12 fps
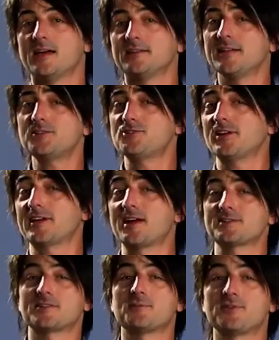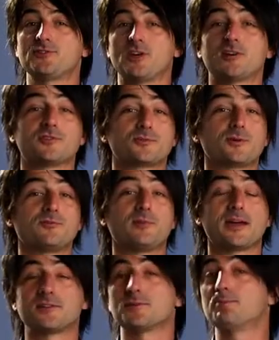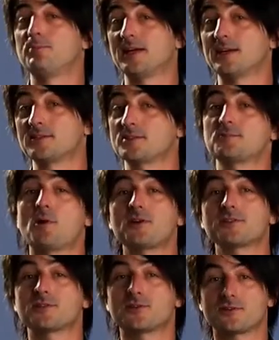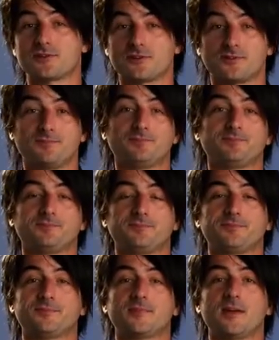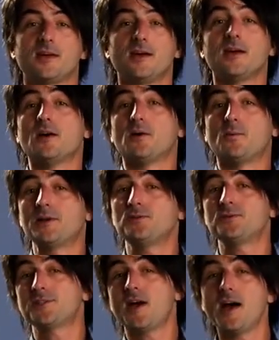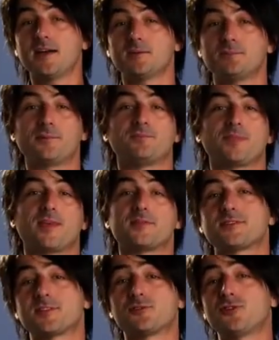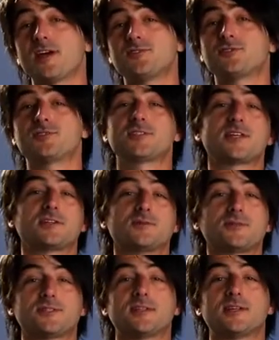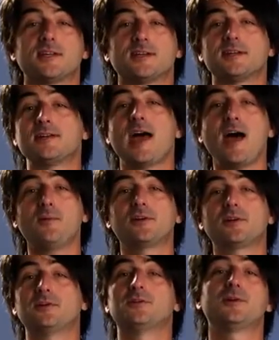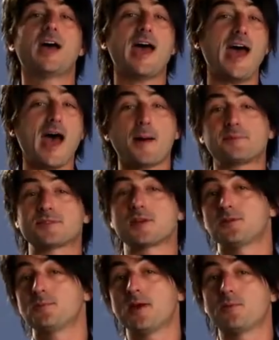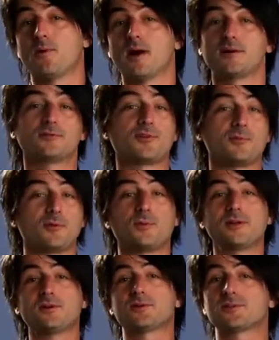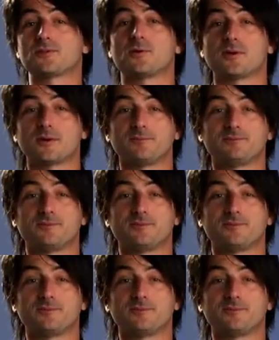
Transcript: Let's check out some of the changes we've made to Bing Smart Search. When you type, the suggestions that you see now include apps that you may want from the Windows Store.